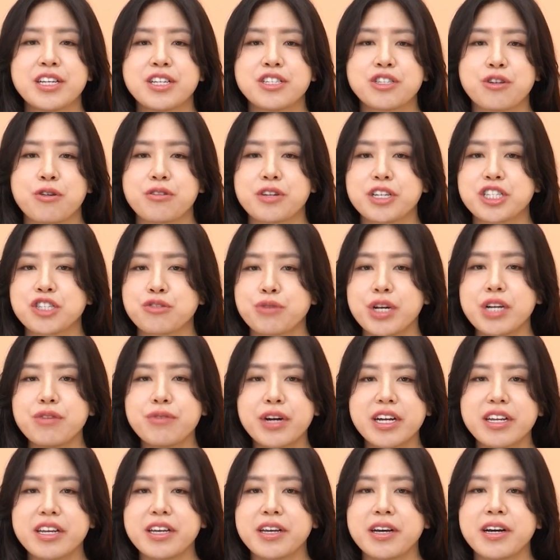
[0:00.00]
So on the screen
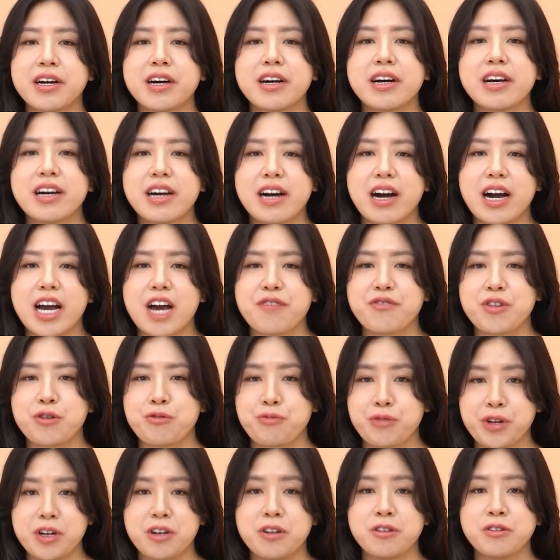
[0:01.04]
right here, I have a
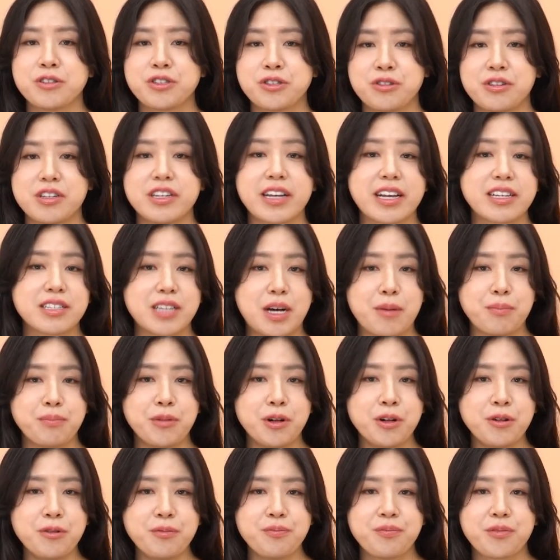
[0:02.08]
real student
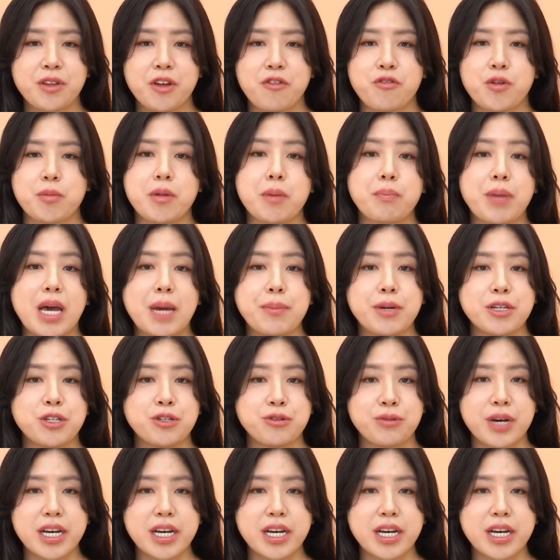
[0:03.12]
example from a paper 2